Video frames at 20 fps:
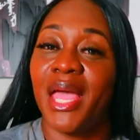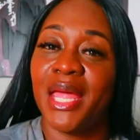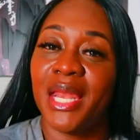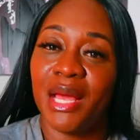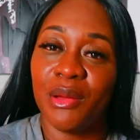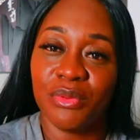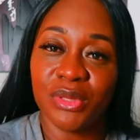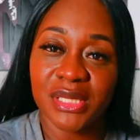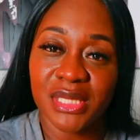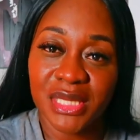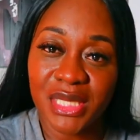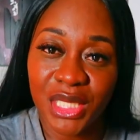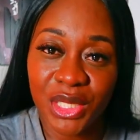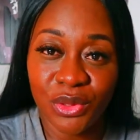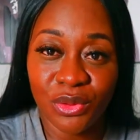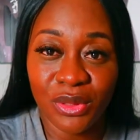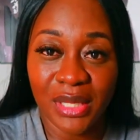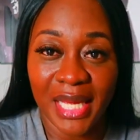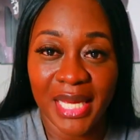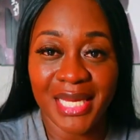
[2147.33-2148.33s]
And I will
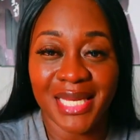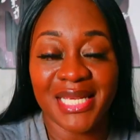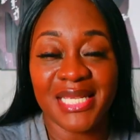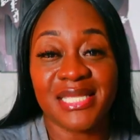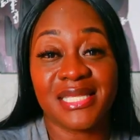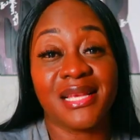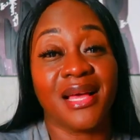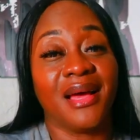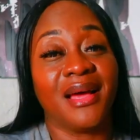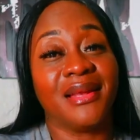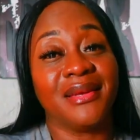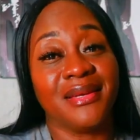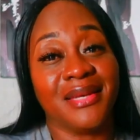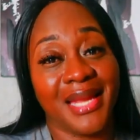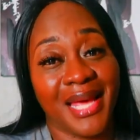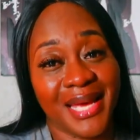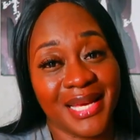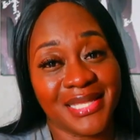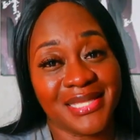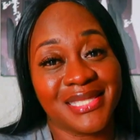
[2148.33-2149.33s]
see you ladies
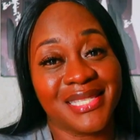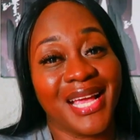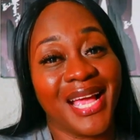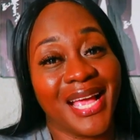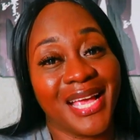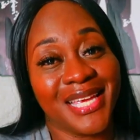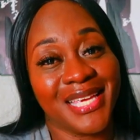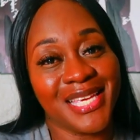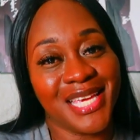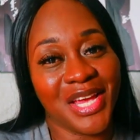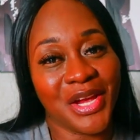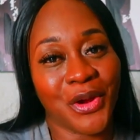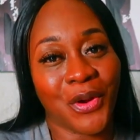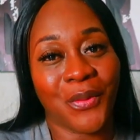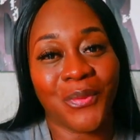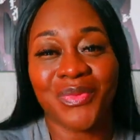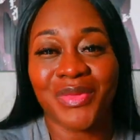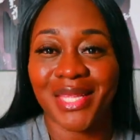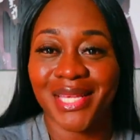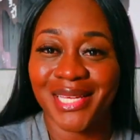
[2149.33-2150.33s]
next
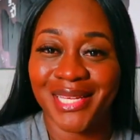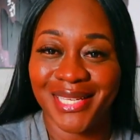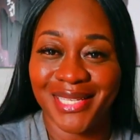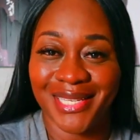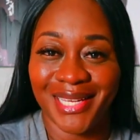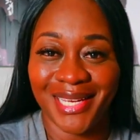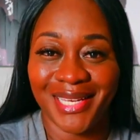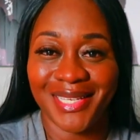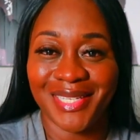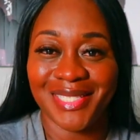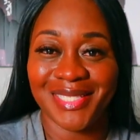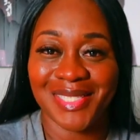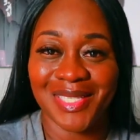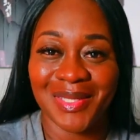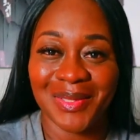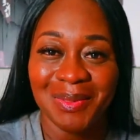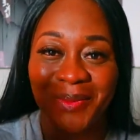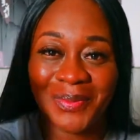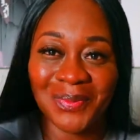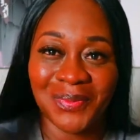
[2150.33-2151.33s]
year. Good night.